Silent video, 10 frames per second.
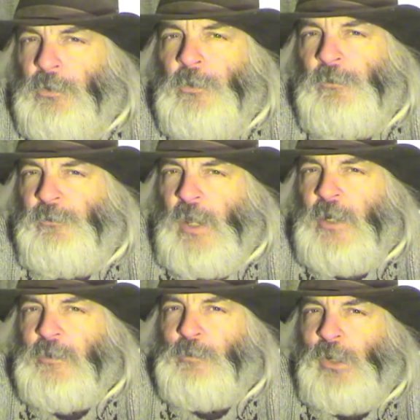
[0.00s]
You
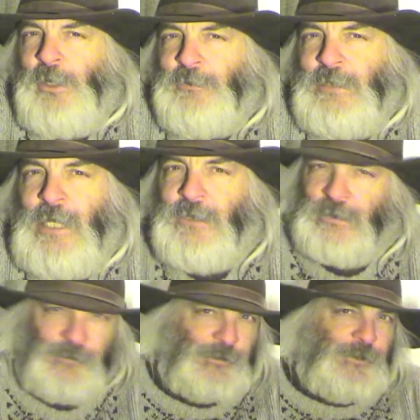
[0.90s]
found Brown's
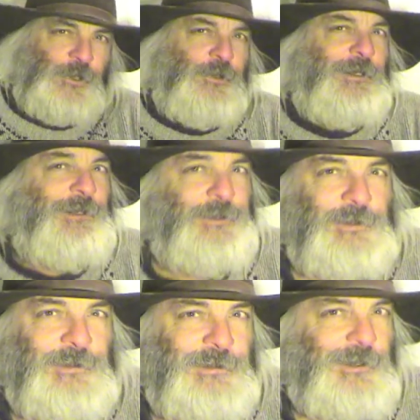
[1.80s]
house, even though the
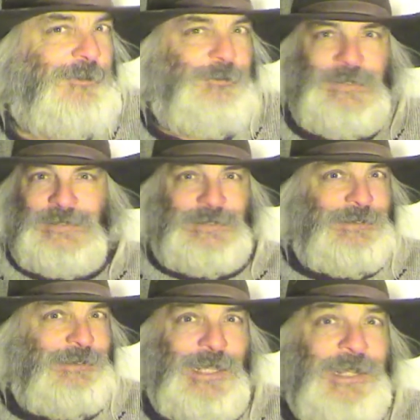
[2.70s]
clues don't
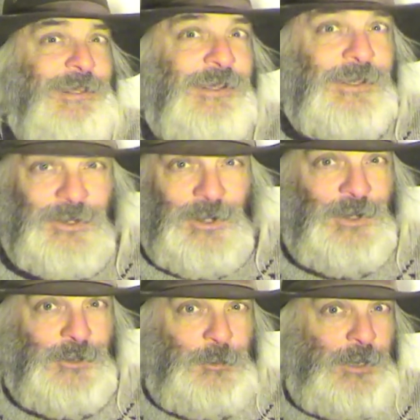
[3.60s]
mention anything at
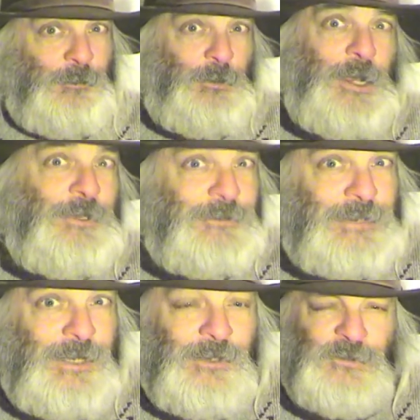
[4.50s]
all about Brown's
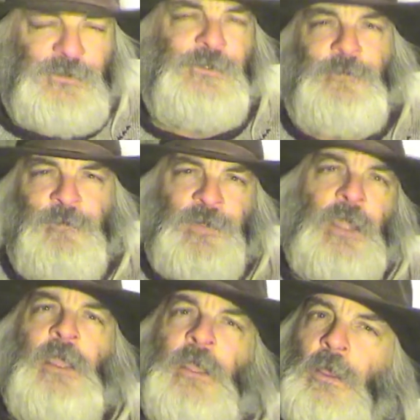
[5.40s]
house.
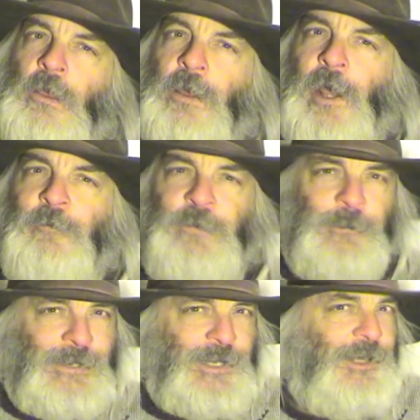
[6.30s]
How
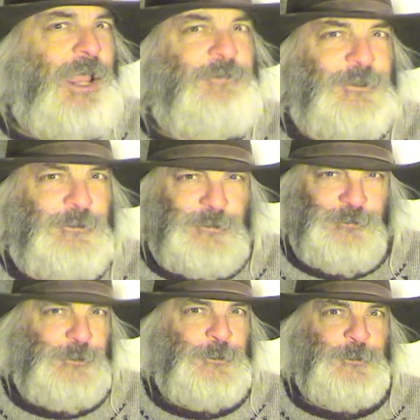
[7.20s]
very clever
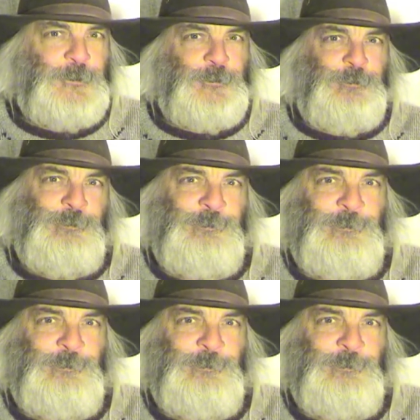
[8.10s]
of you!